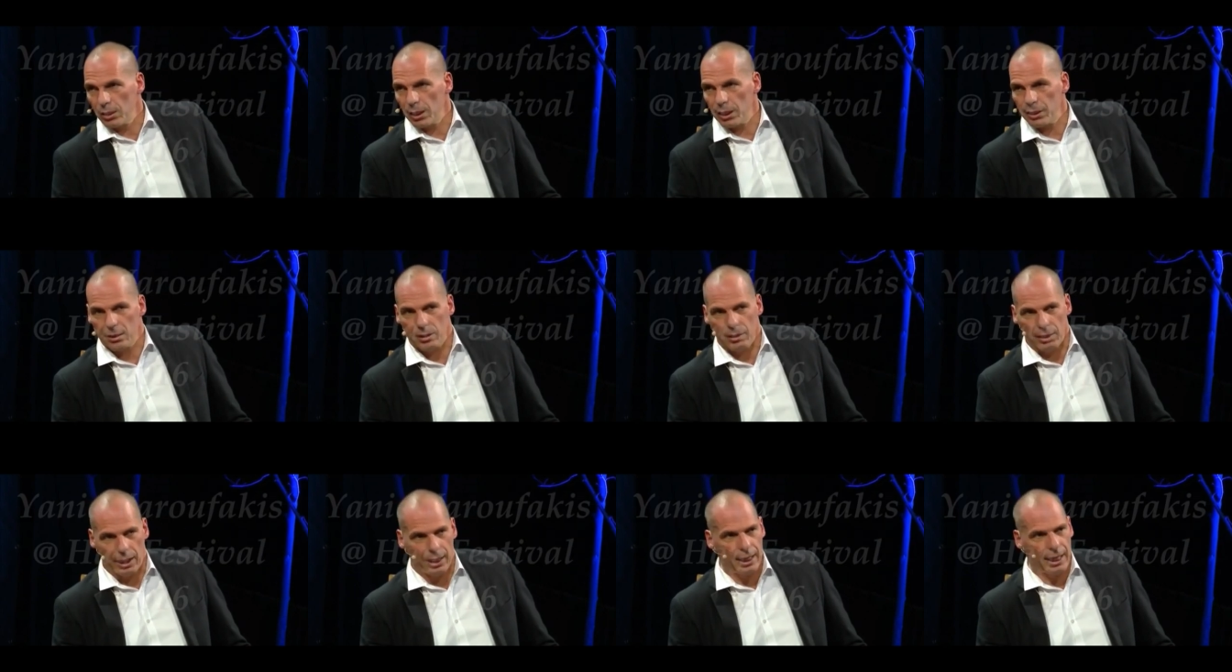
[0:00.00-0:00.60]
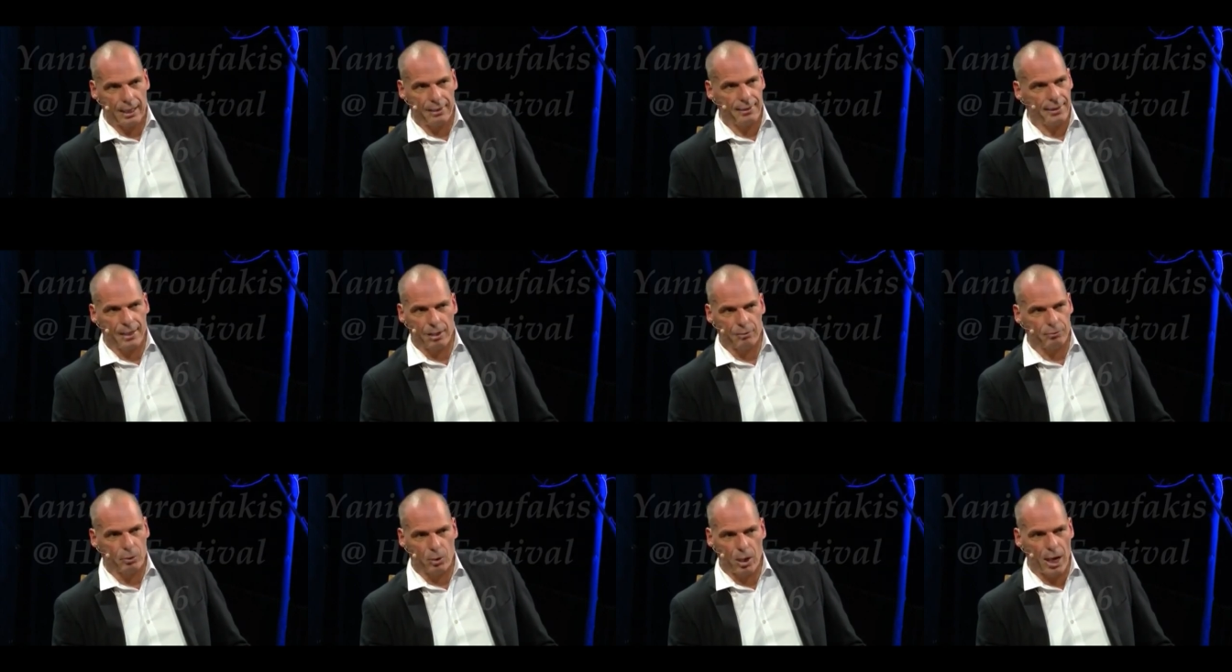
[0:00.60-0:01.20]
And, and
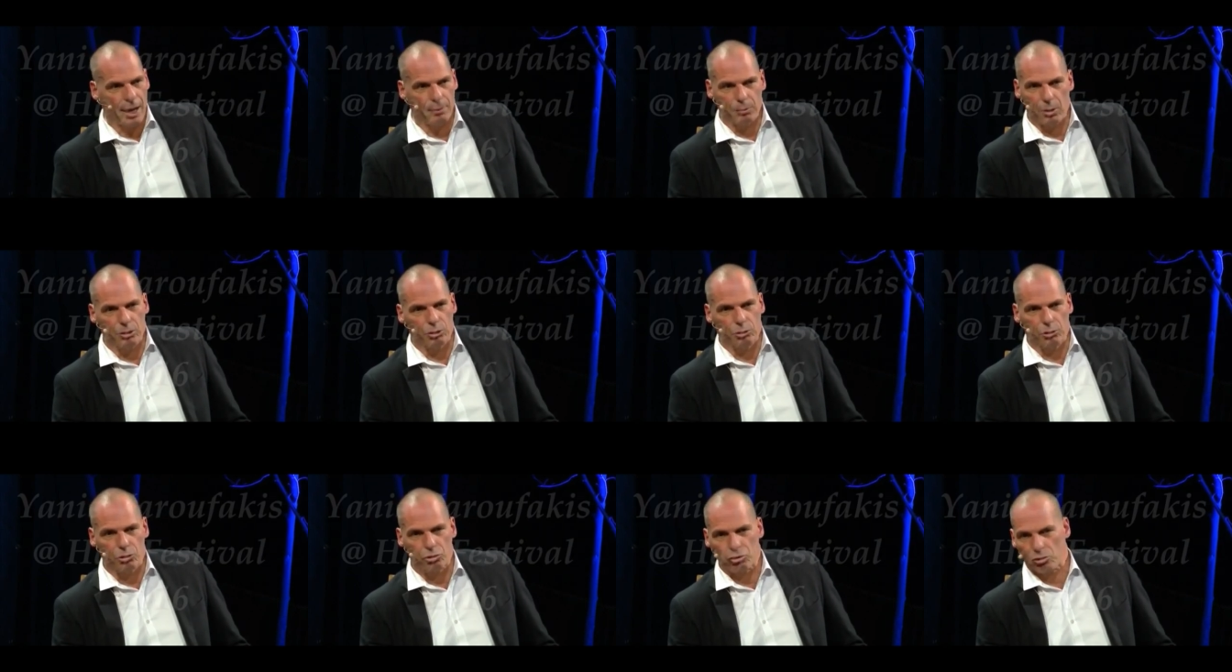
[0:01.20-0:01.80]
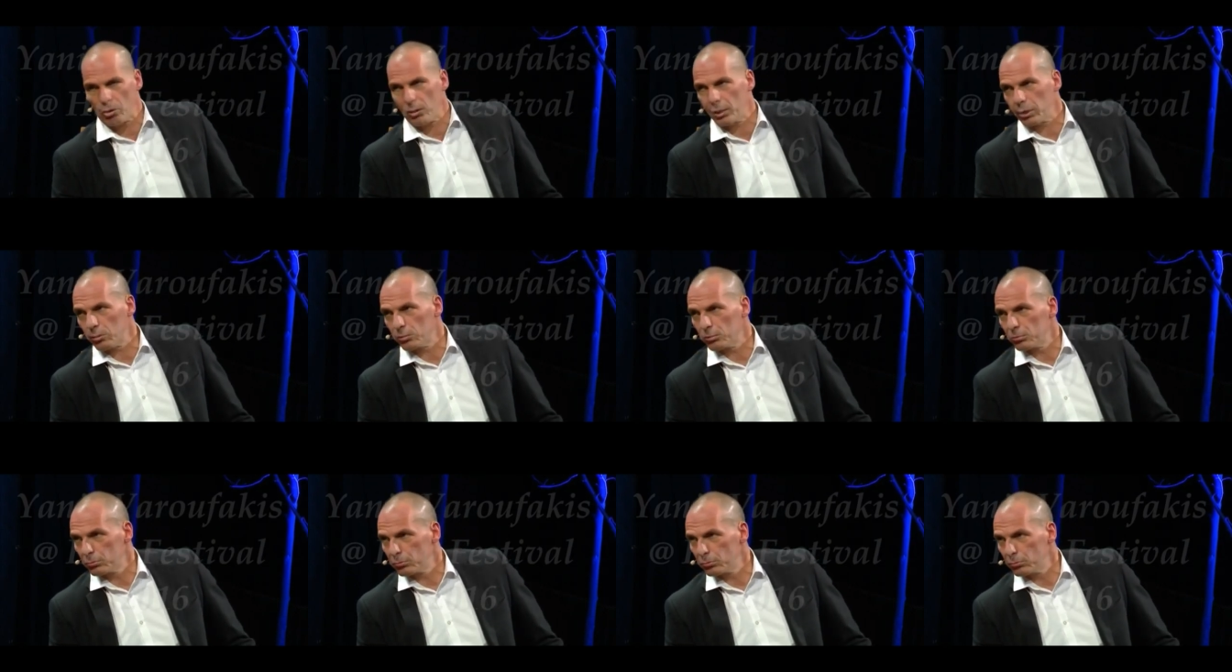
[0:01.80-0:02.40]
therefore, I'm going to destroy you.
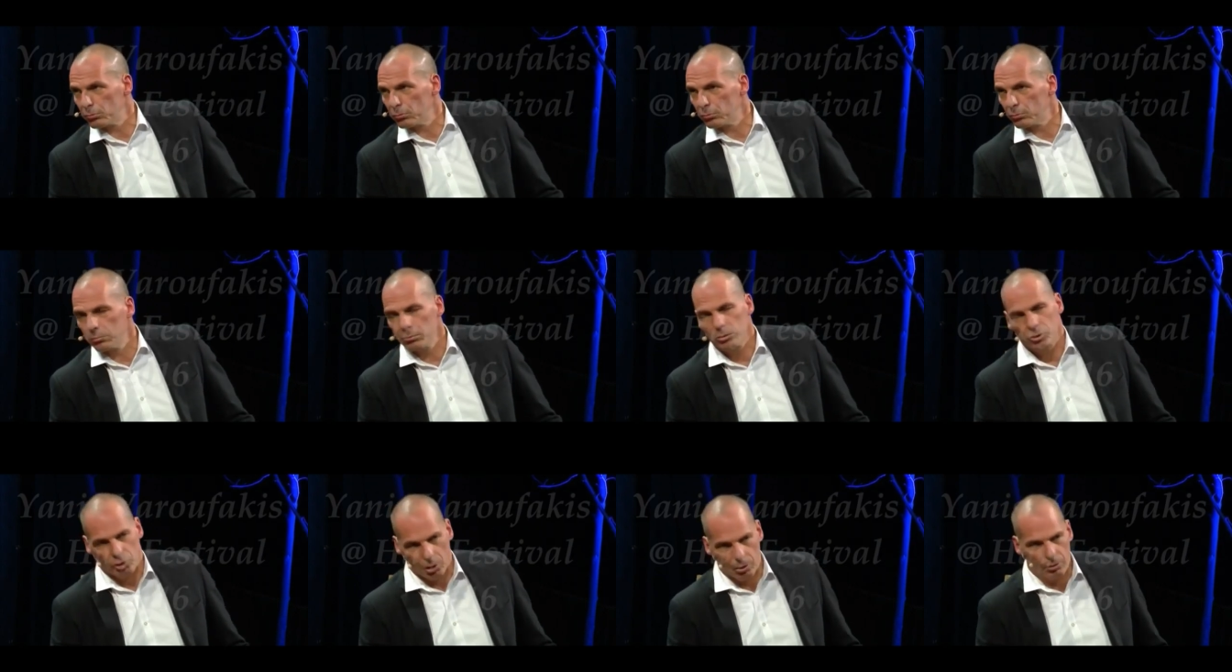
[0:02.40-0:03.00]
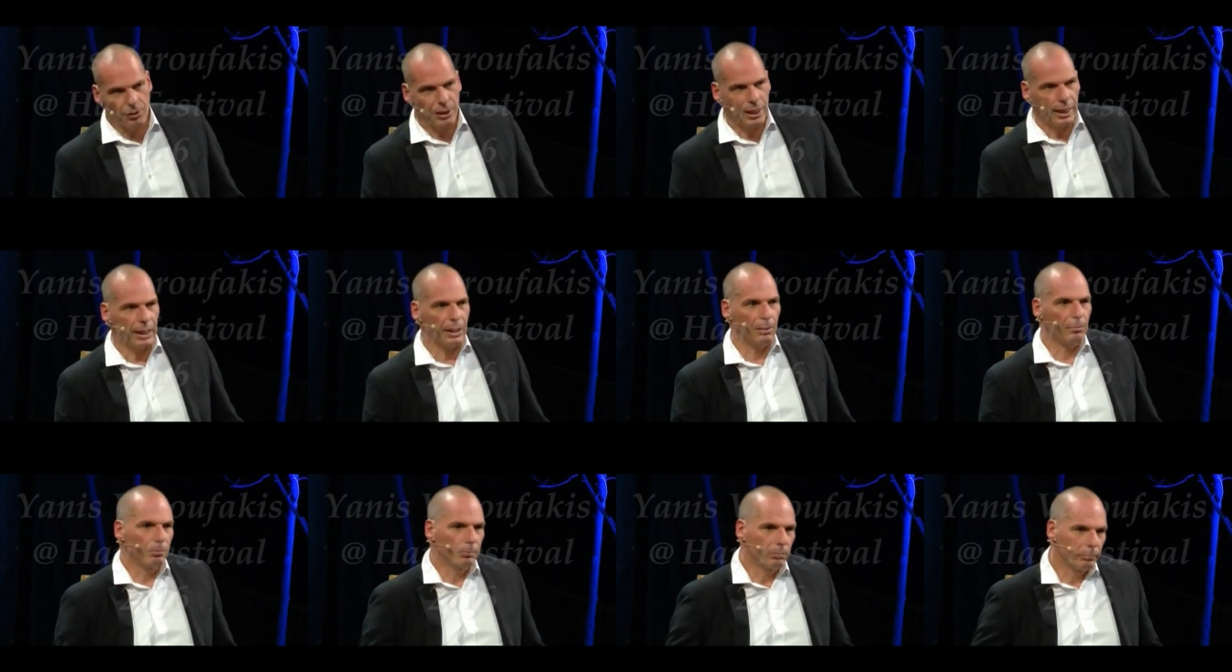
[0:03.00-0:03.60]
So
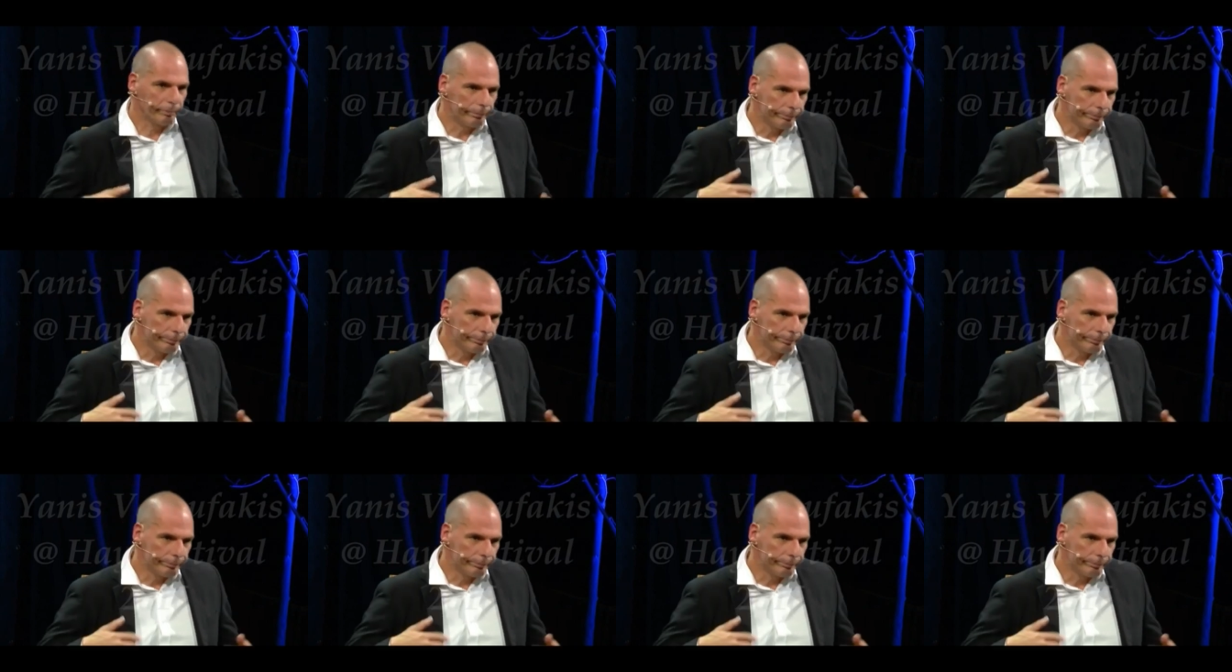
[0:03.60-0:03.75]
they